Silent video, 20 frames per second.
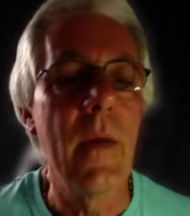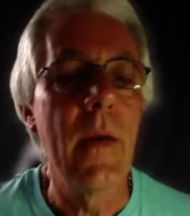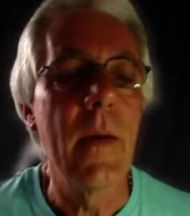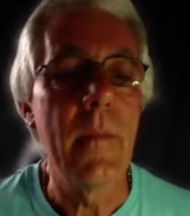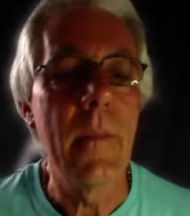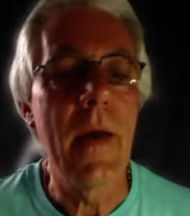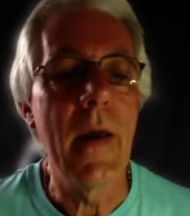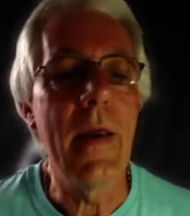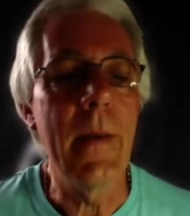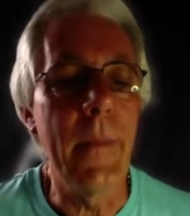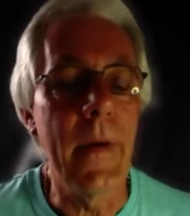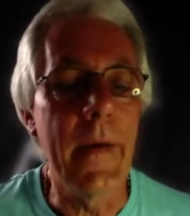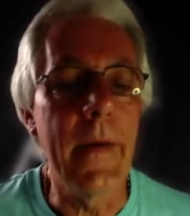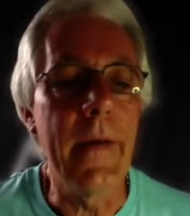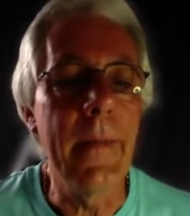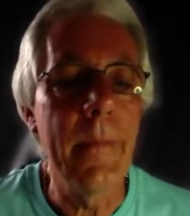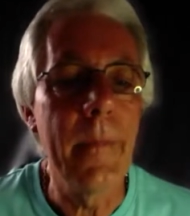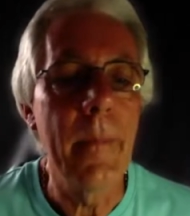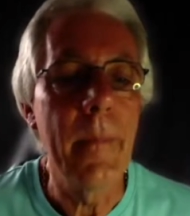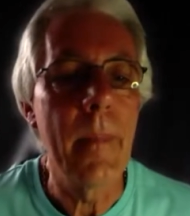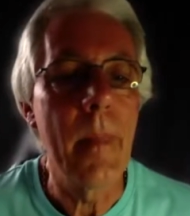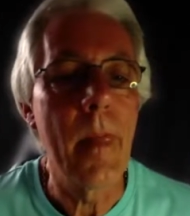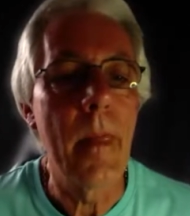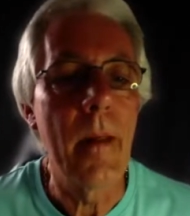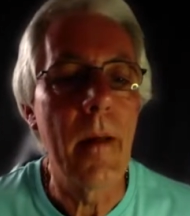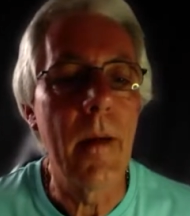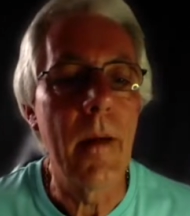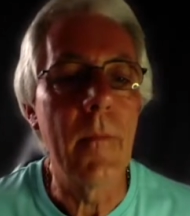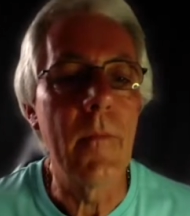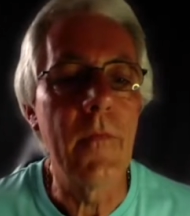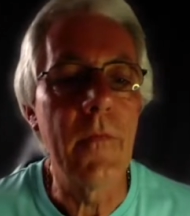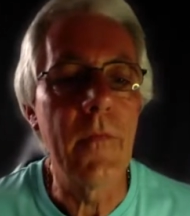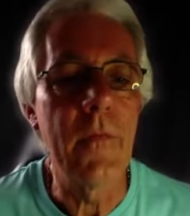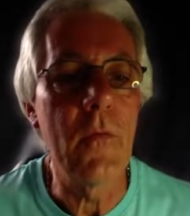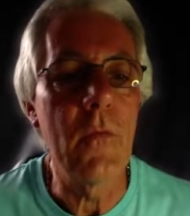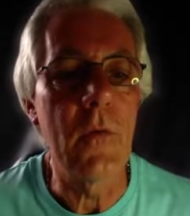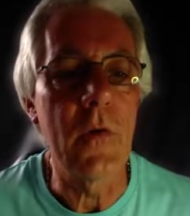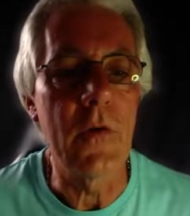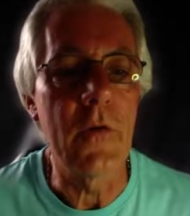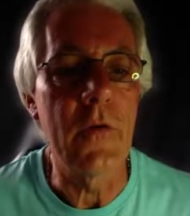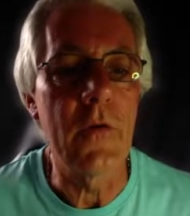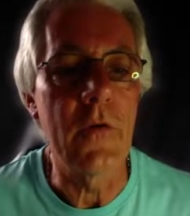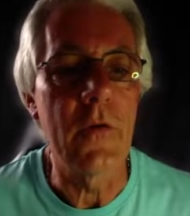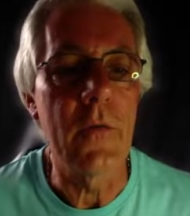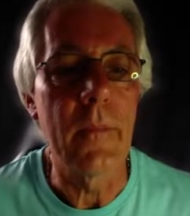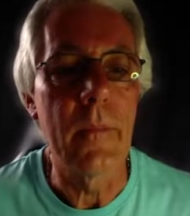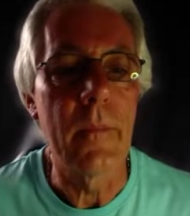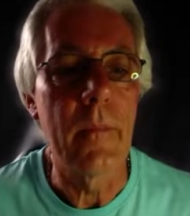Maybe I'm foolish.